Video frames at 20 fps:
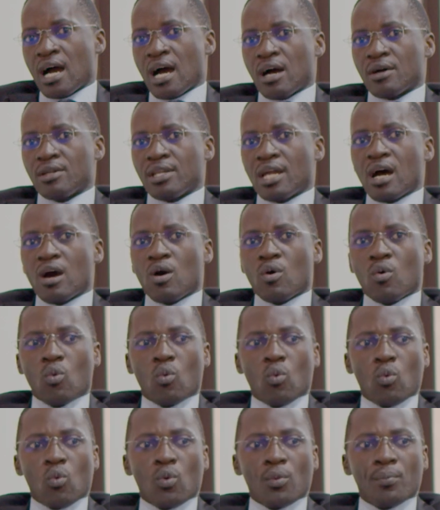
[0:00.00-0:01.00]
Now
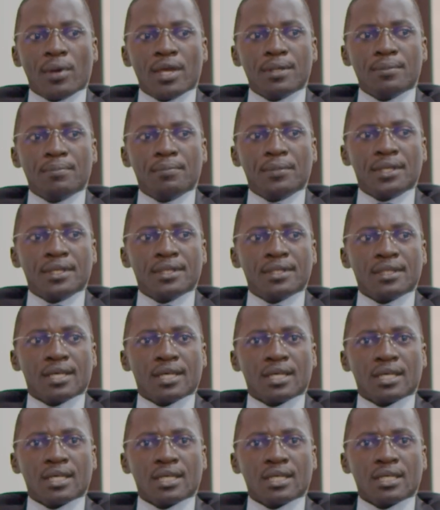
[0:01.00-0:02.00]

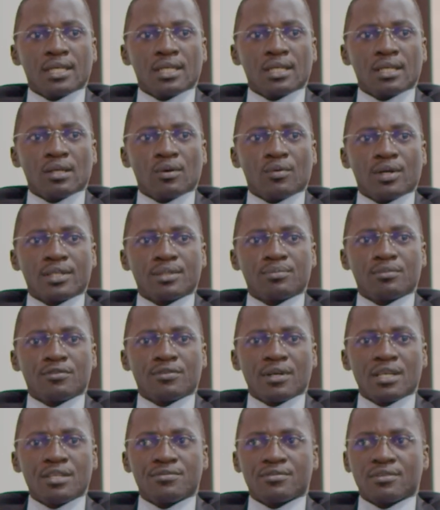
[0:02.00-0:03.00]
maybe
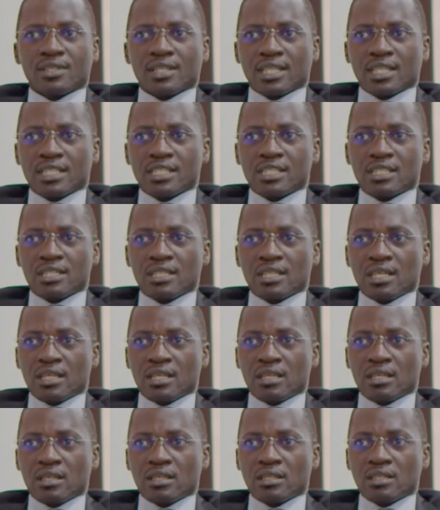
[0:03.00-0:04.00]
before you forget,
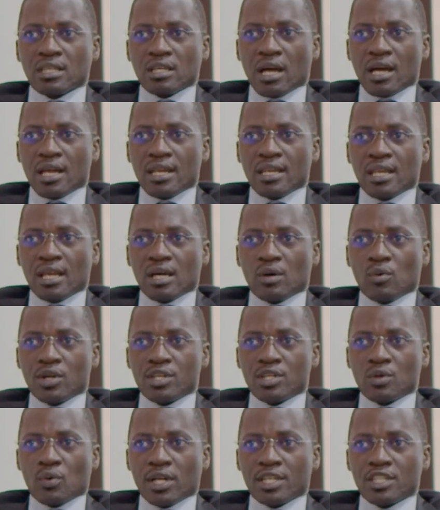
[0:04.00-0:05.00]
and when
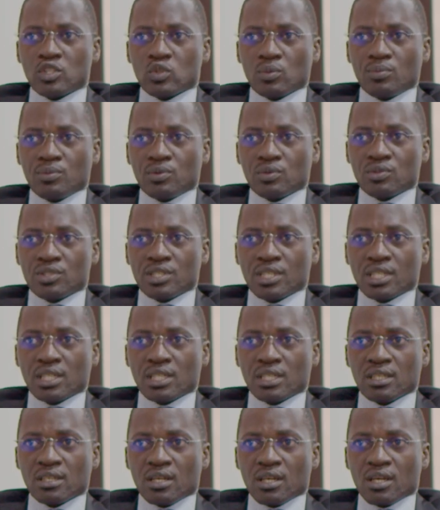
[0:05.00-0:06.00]
they were distributing,
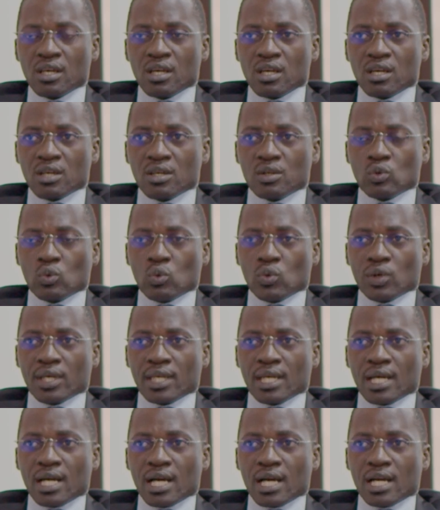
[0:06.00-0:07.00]
we
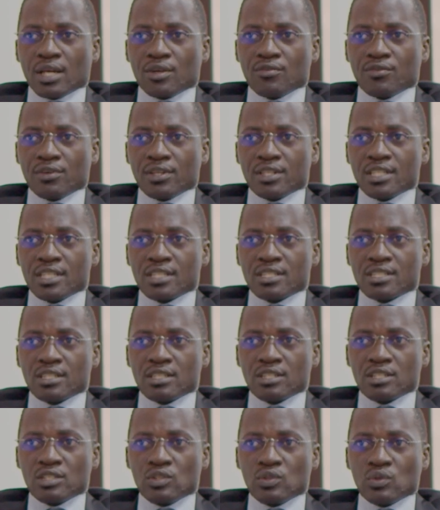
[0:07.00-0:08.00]
are given this
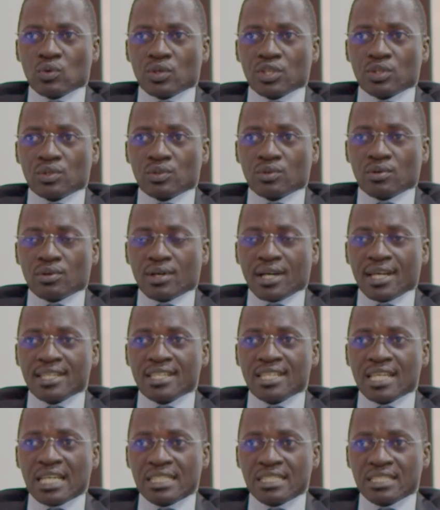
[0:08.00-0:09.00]
new clinical
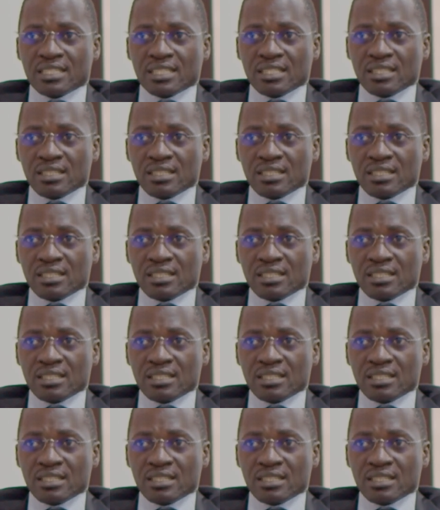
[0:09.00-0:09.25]
guidelines.